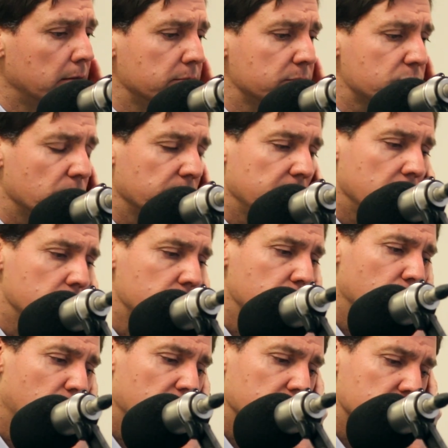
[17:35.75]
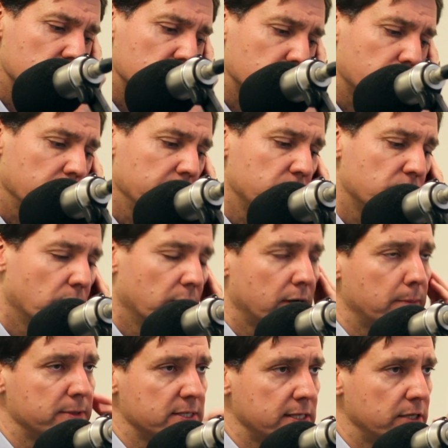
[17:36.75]
So the issue where this has really shown
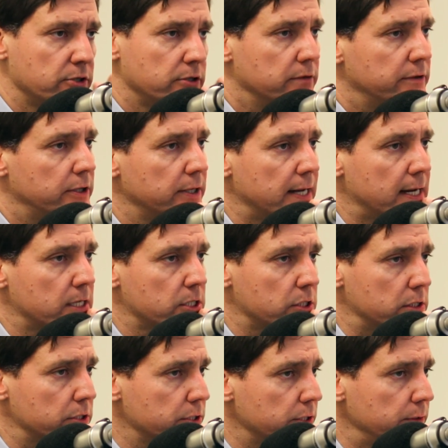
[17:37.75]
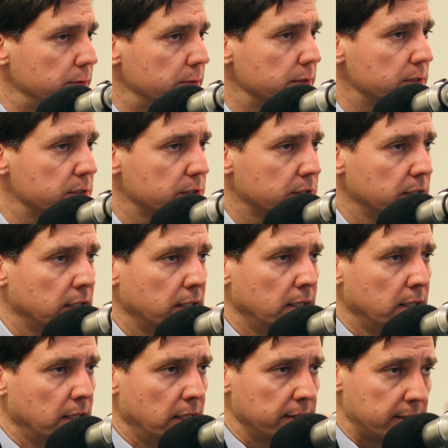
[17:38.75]
up is the issue of international students
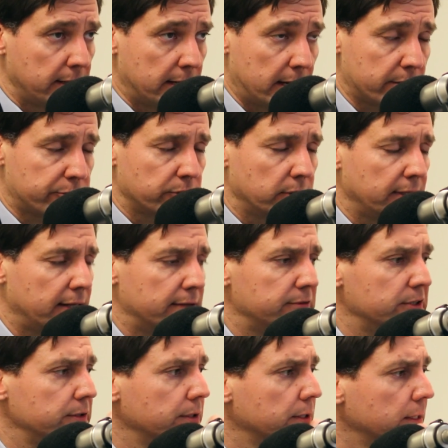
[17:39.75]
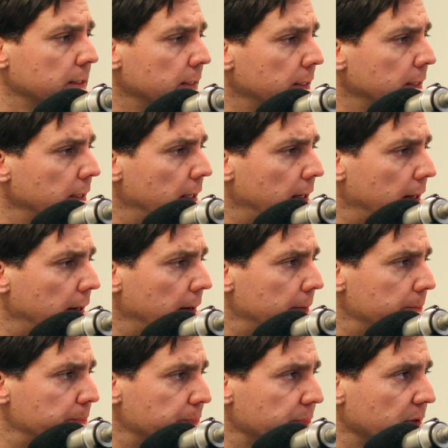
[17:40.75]
at the national level.
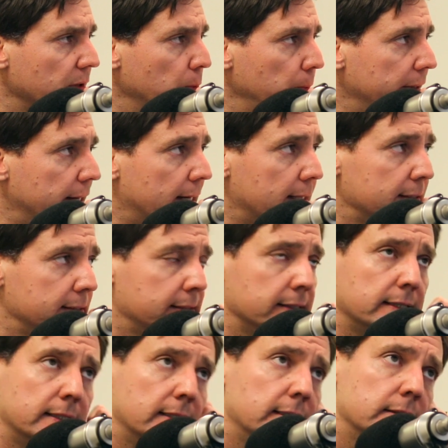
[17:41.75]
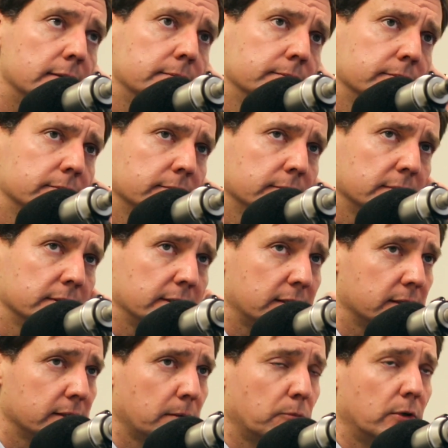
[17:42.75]
We had, I
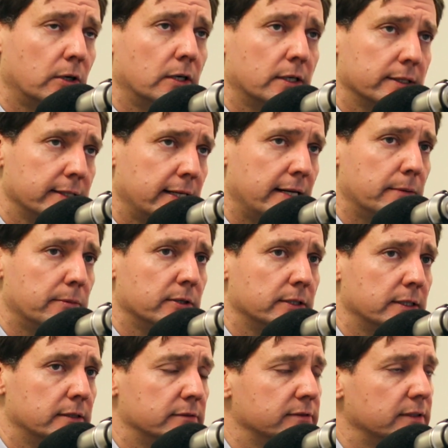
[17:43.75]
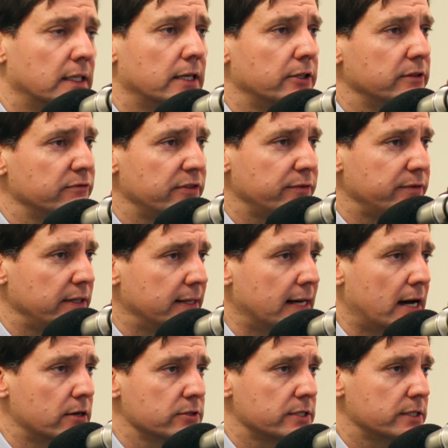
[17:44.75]
think, somewhere on the neighborhood of
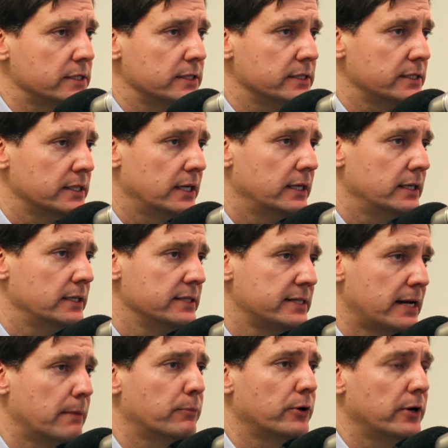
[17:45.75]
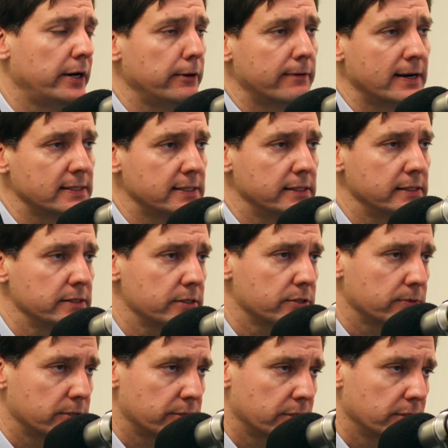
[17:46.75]
150,000 temporary
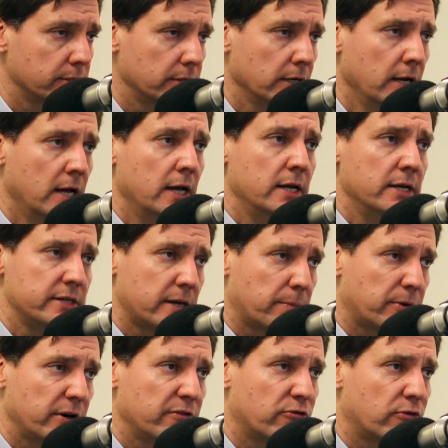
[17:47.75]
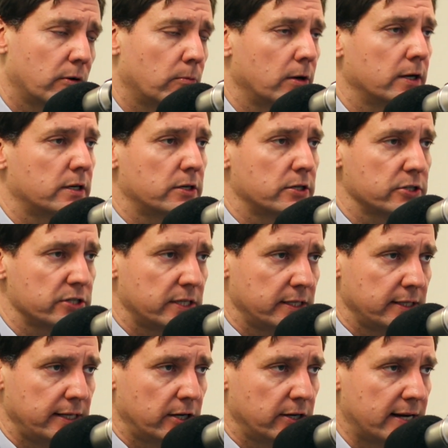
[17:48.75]
residents, which are temporary foreign workers
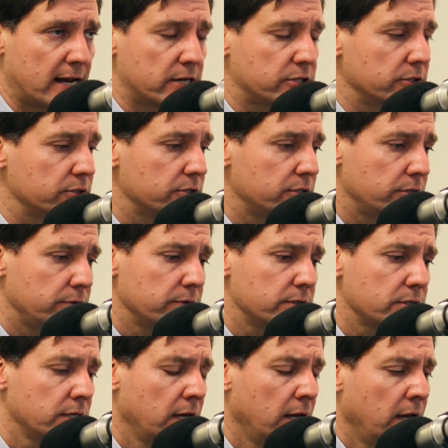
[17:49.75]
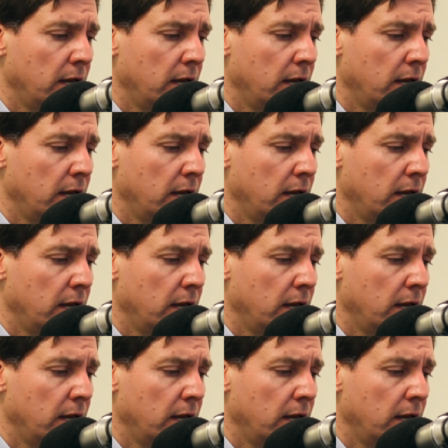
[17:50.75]
and international students.